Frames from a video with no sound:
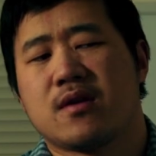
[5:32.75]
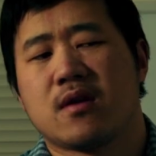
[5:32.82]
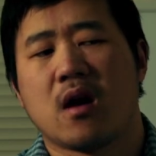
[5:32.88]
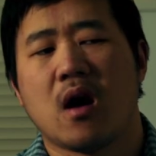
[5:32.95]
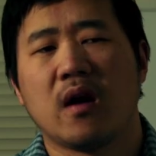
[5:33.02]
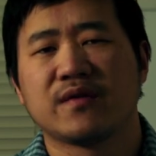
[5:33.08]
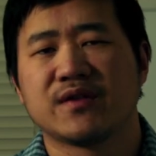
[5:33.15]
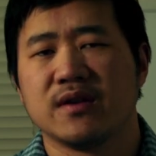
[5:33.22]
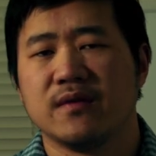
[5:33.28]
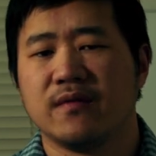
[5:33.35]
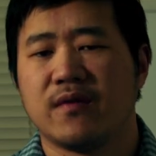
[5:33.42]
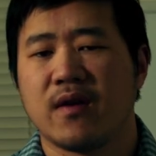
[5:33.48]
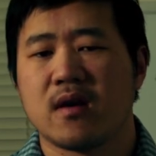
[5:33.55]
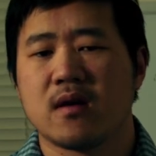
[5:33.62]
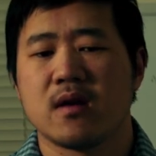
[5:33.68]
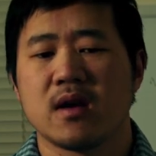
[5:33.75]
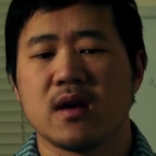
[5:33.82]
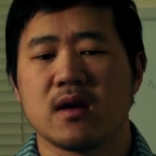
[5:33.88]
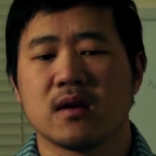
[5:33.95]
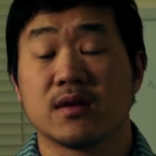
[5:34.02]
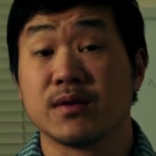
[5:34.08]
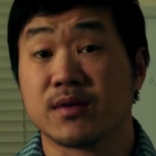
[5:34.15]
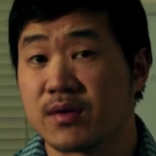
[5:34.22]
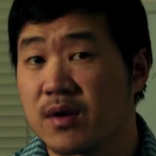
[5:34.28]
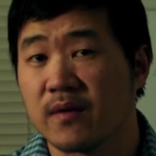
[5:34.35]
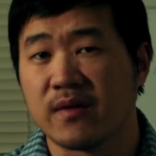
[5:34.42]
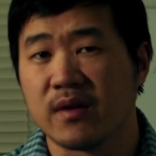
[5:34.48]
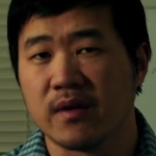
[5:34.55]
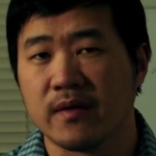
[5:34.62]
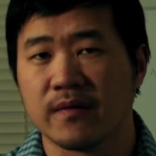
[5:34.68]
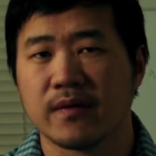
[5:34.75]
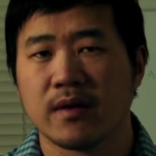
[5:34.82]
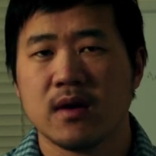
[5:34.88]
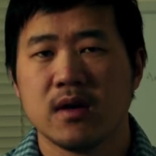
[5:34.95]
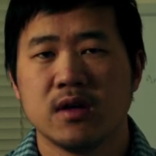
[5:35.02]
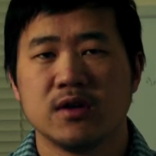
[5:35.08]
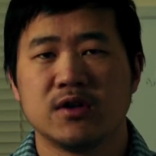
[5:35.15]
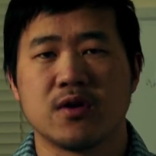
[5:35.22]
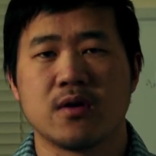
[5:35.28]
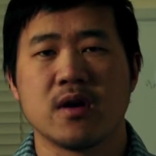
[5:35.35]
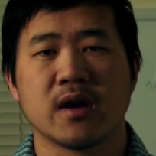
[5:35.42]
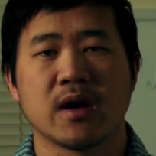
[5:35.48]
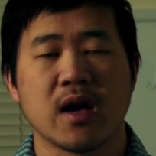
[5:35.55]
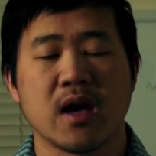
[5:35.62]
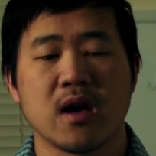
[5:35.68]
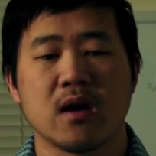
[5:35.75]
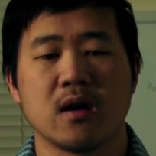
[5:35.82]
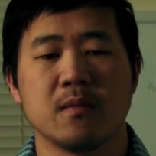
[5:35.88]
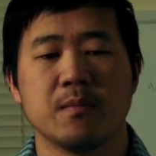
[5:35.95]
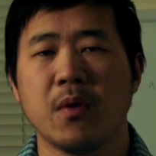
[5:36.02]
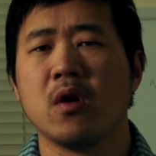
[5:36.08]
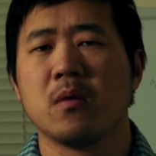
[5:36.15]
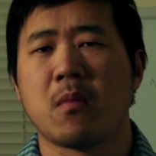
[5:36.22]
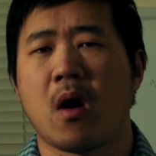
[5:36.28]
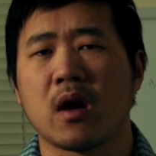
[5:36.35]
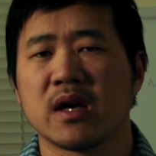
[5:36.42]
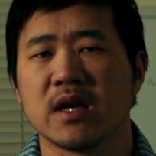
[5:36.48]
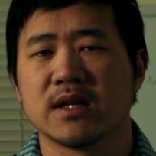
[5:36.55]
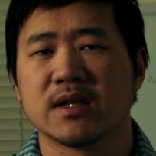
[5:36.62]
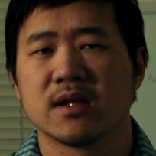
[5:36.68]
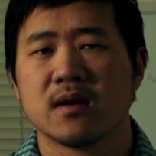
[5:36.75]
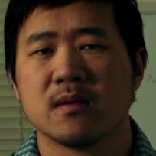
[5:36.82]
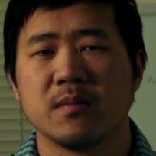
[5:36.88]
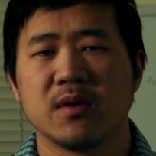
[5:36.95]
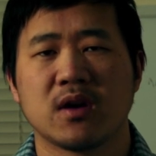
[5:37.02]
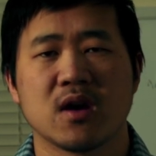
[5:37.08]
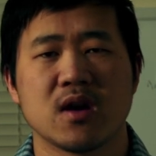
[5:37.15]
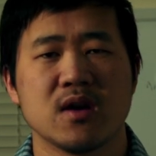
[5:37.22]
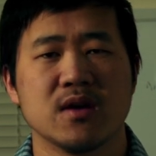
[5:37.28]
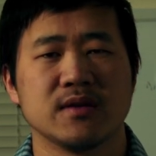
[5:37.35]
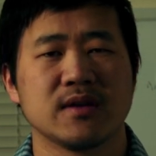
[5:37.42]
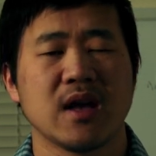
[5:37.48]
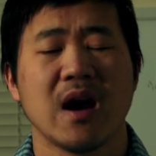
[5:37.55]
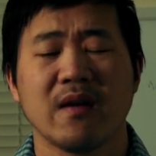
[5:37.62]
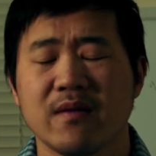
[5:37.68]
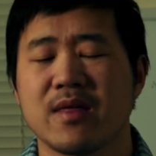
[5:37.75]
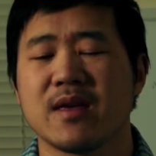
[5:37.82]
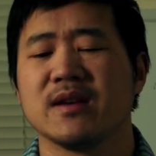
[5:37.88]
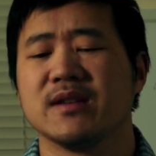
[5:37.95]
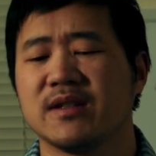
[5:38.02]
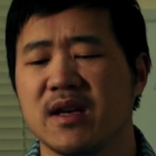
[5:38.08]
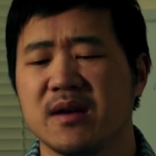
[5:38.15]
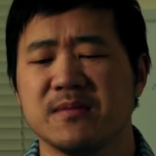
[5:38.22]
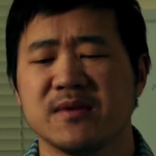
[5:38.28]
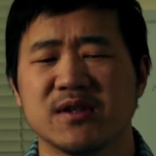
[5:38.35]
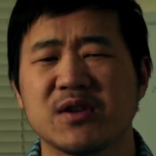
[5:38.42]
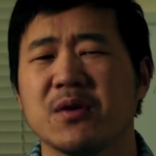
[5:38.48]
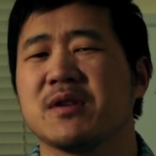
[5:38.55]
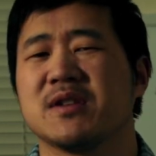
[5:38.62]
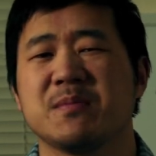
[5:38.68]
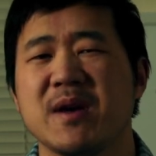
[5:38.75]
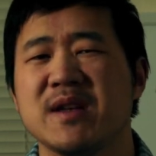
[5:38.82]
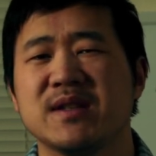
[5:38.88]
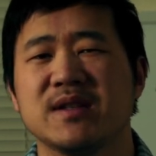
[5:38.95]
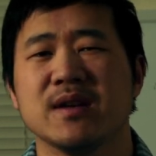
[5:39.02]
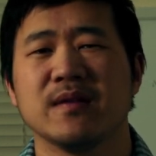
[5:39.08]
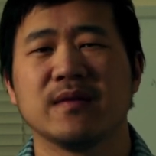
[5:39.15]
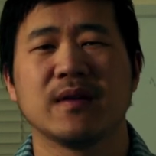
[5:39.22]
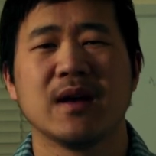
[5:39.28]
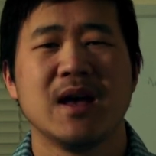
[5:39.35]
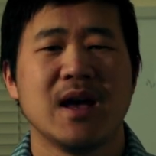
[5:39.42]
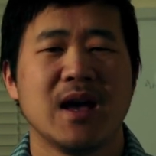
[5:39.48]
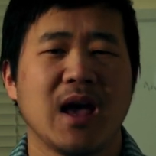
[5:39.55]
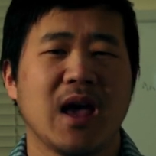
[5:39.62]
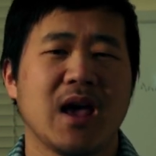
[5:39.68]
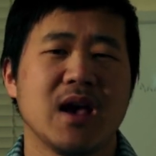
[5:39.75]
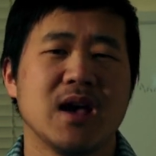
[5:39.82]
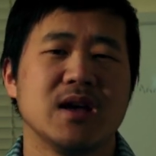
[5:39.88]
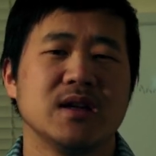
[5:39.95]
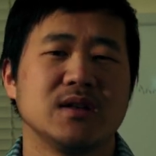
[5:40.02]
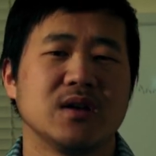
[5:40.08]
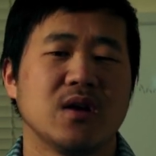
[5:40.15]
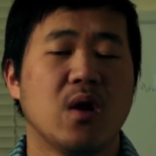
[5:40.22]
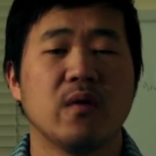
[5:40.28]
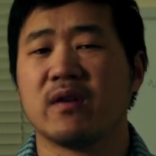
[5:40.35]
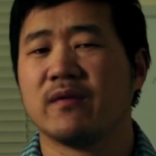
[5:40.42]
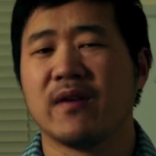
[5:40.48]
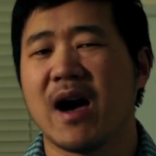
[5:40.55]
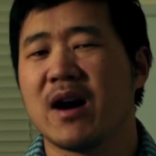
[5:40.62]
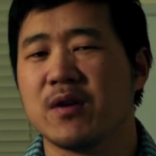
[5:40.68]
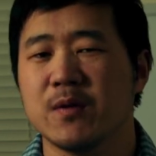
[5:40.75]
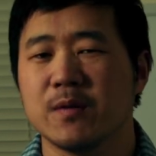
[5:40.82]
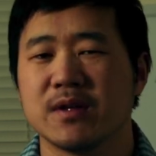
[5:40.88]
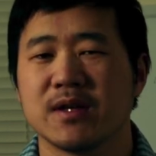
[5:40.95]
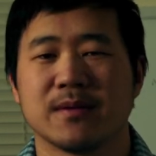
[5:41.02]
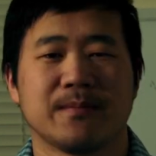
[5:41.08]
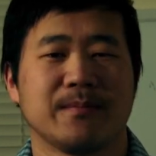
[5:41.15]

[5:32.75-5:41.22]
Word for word: they're often very conservative during a bull market because everything seems so expensive and overvalued.